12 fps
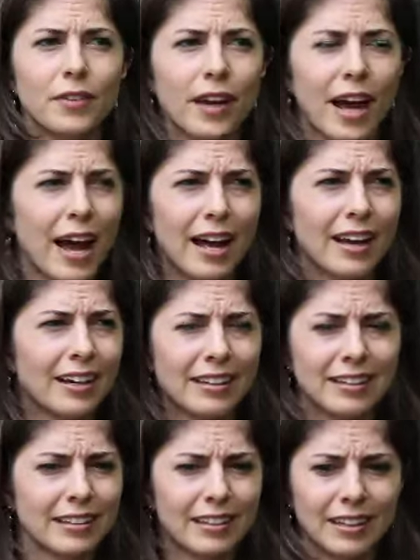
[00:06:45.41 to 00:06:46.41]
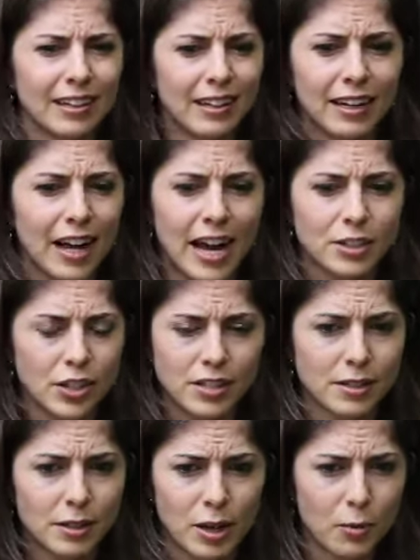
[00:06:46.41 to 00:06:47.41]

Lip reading: Like, that was